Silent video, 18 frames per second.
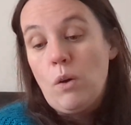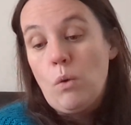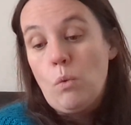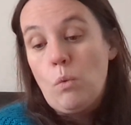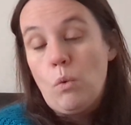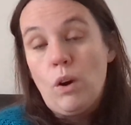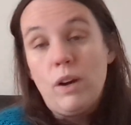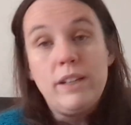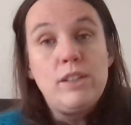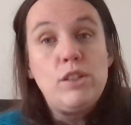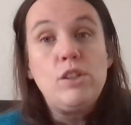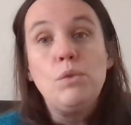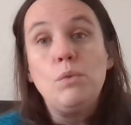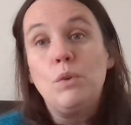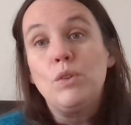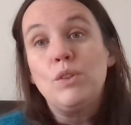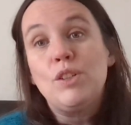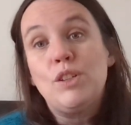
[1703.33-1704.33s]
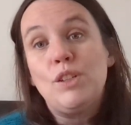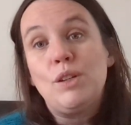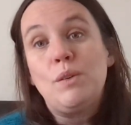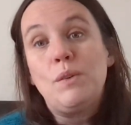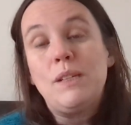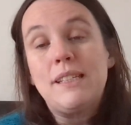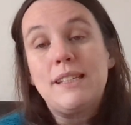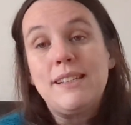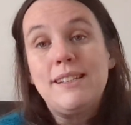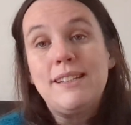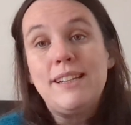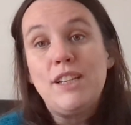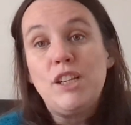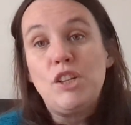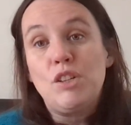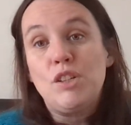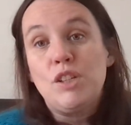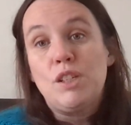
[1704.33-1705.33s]
What I do want to do is
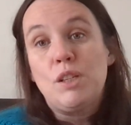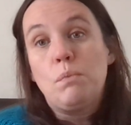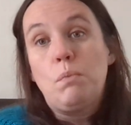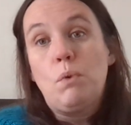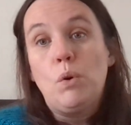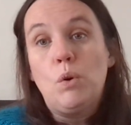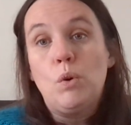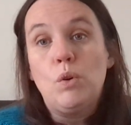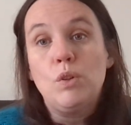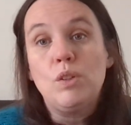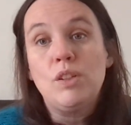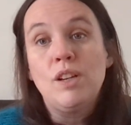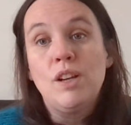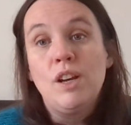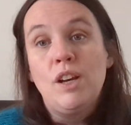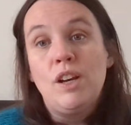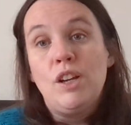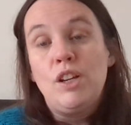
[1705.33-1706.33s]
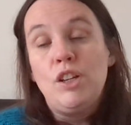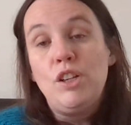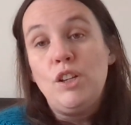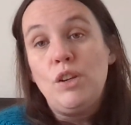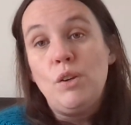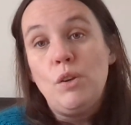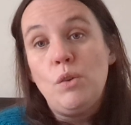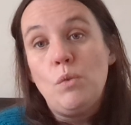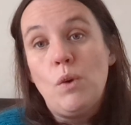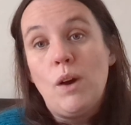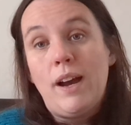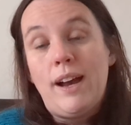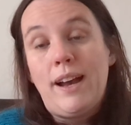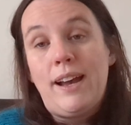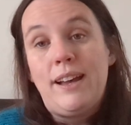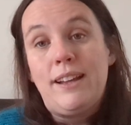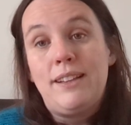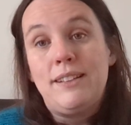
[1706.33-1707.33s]
continue to support new
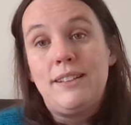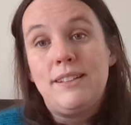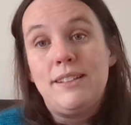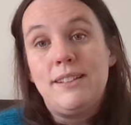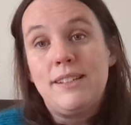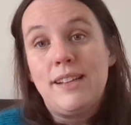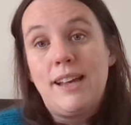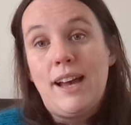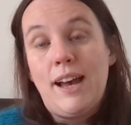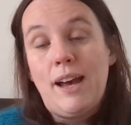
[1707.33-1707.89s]
and